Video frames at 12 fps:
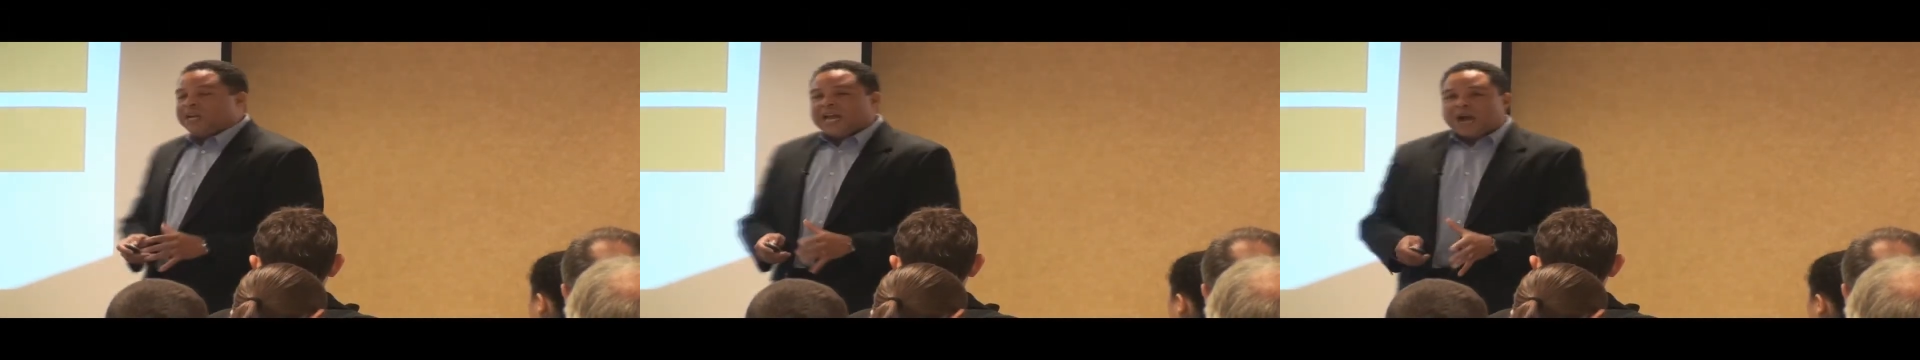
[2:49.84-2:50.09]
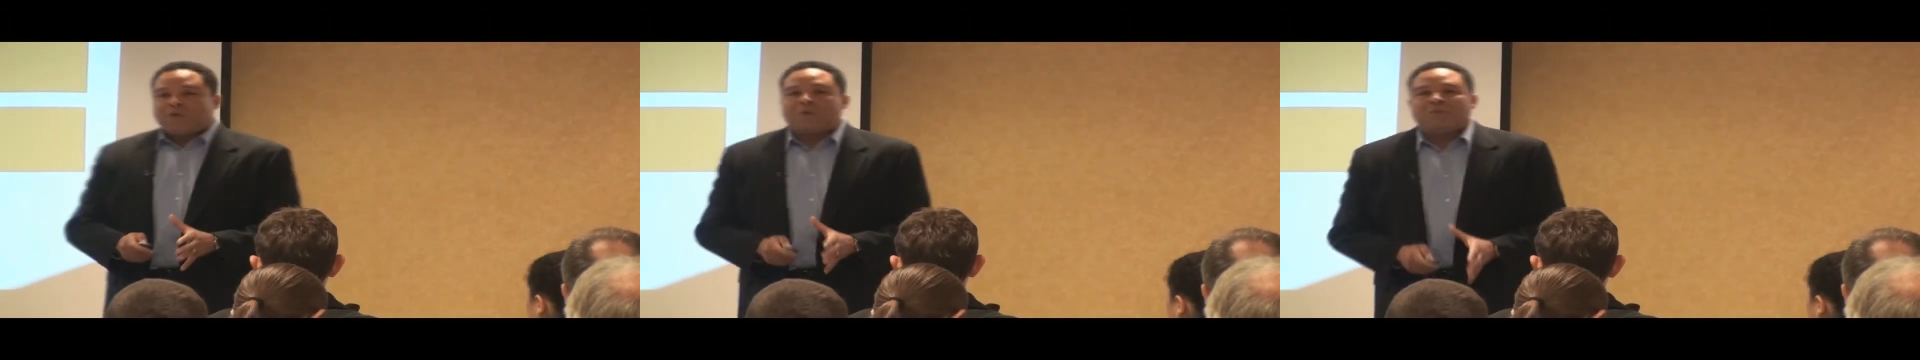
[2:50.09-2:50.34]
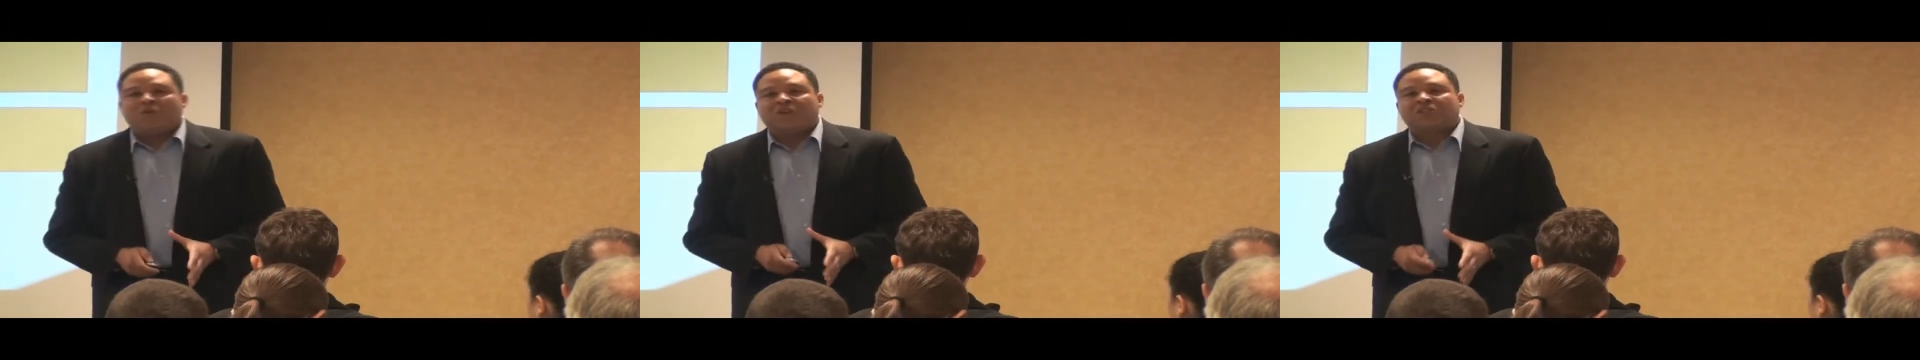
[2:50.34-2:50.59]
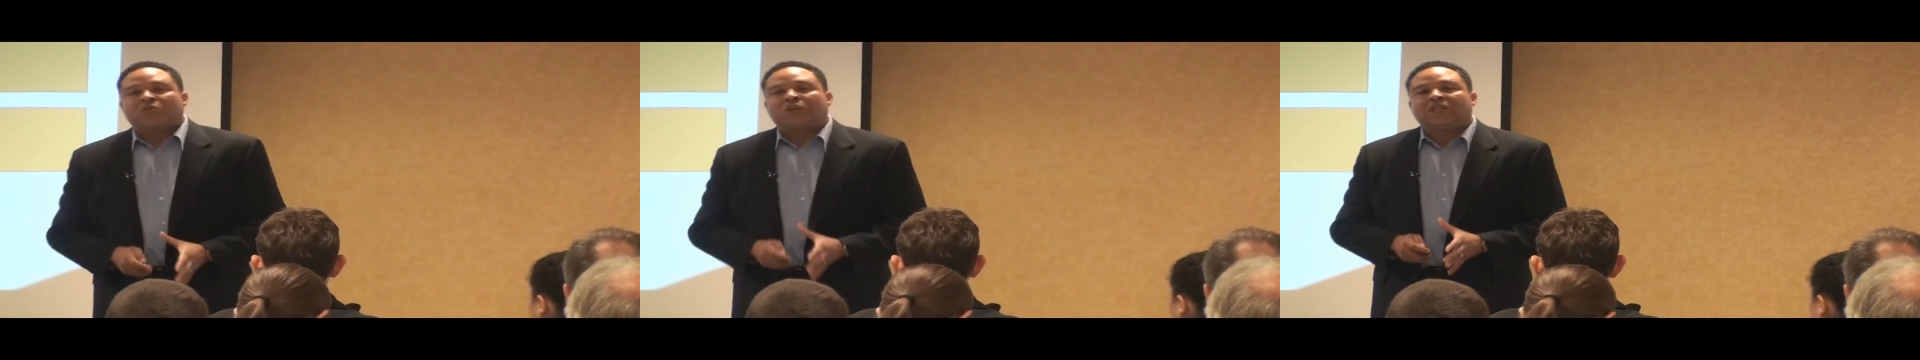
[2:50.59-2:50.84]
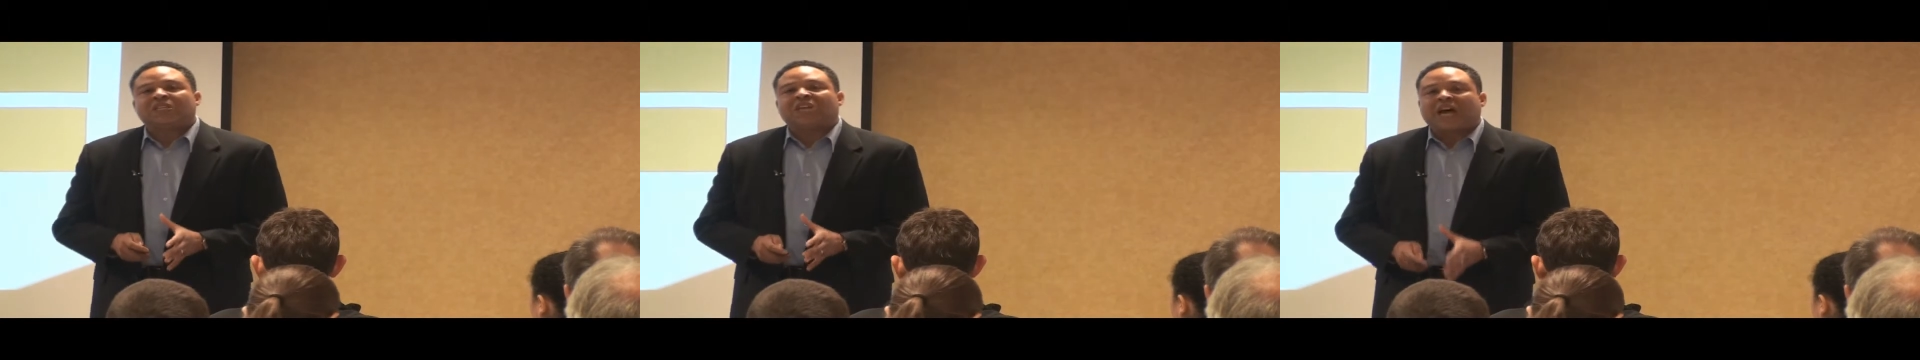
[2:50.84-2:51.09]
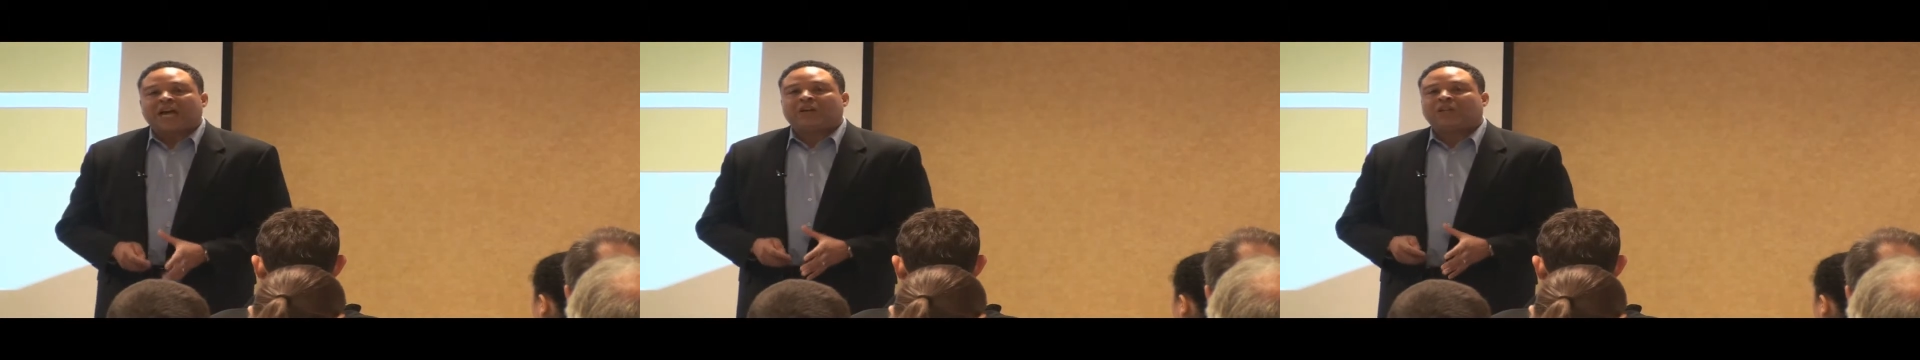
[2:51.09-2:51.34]
but now we're moving to an
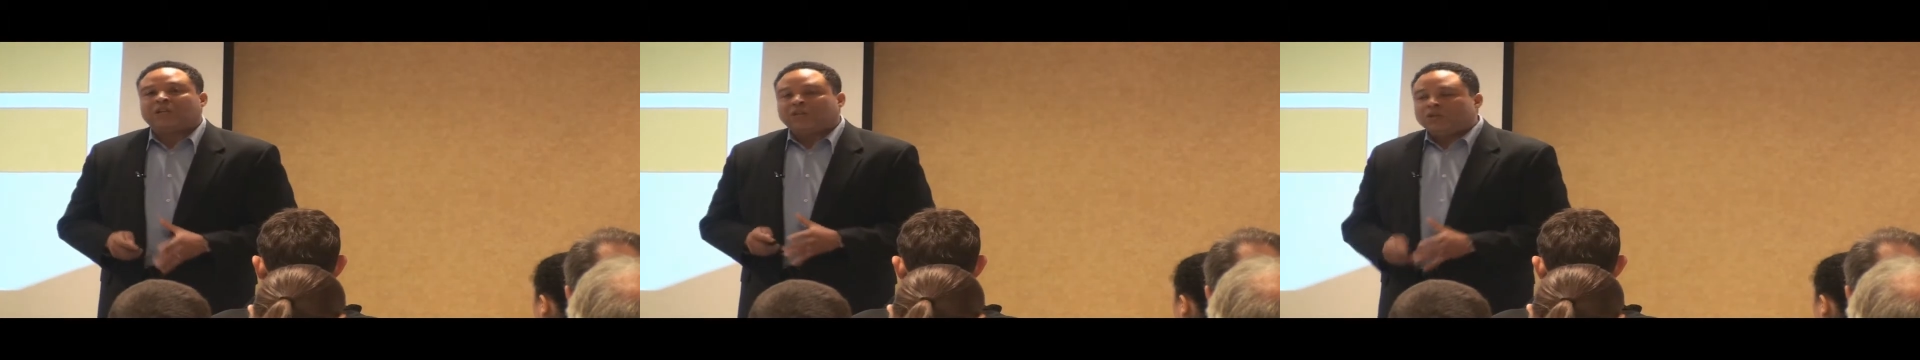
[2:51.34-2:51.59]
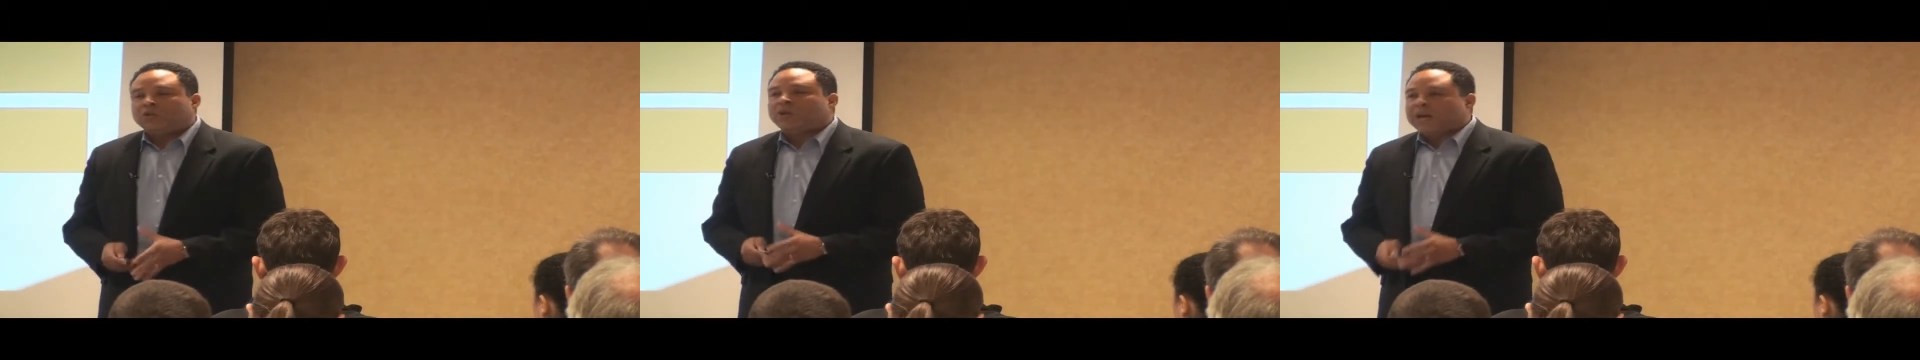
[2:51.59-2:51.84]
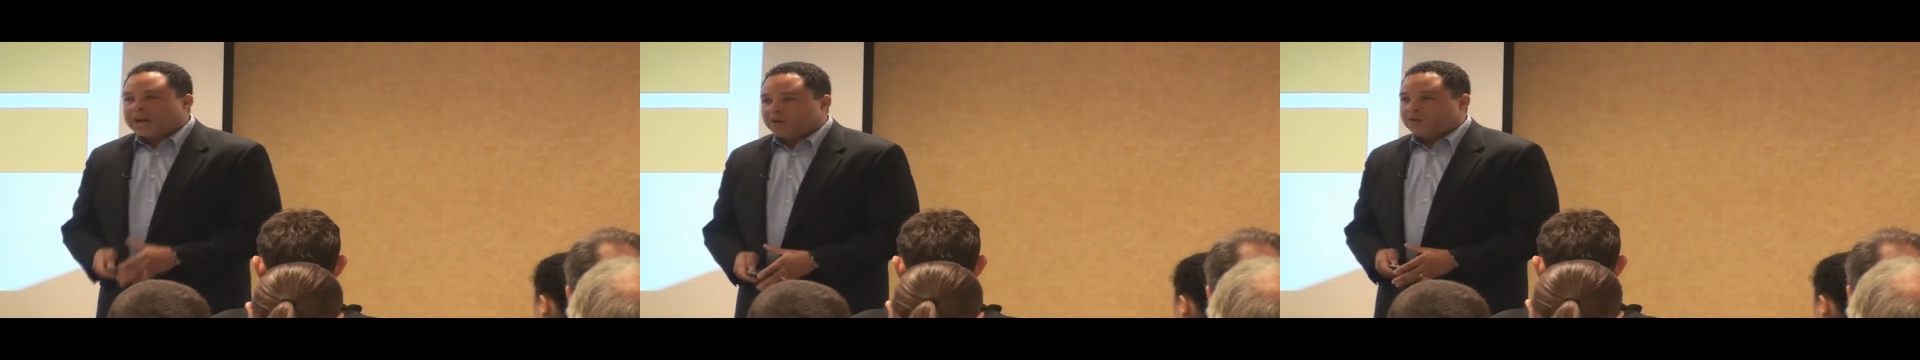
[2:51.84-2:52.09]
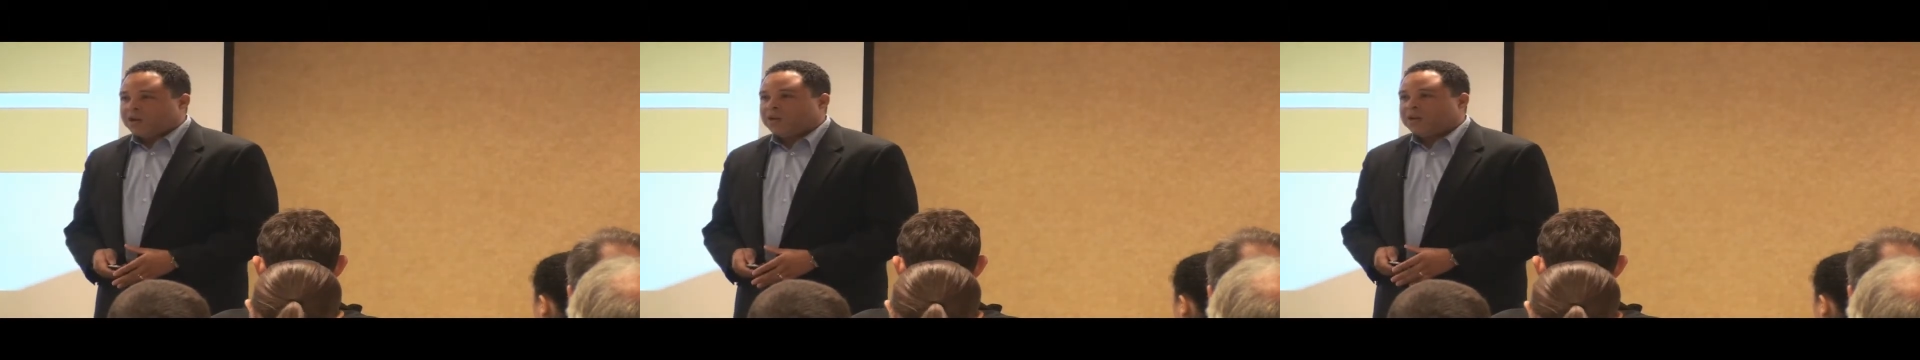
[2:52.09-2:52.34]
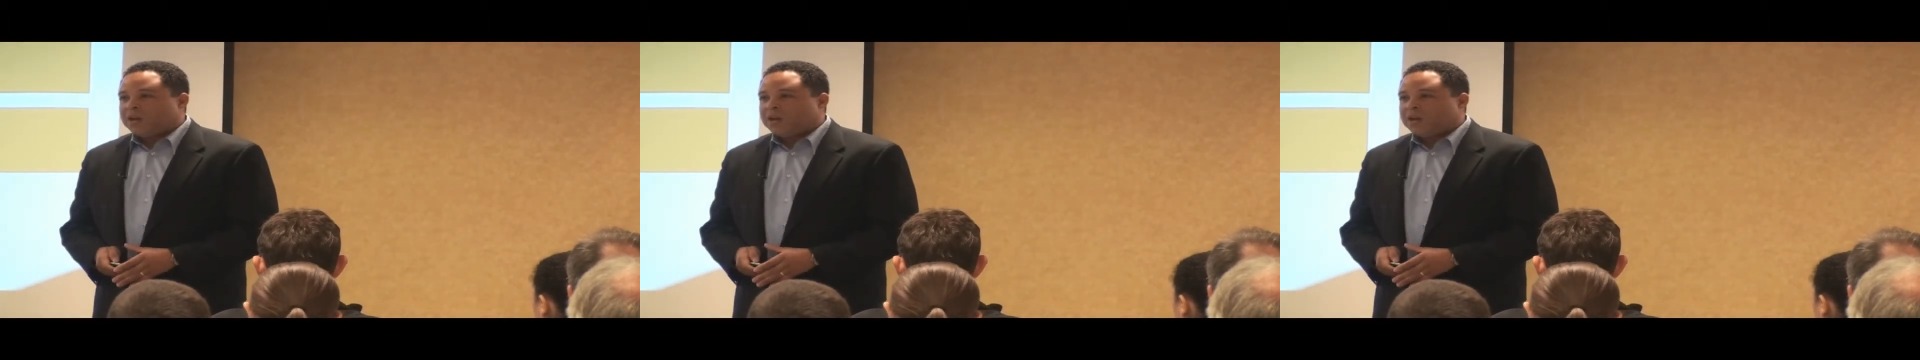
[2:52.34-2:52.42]
entirely new era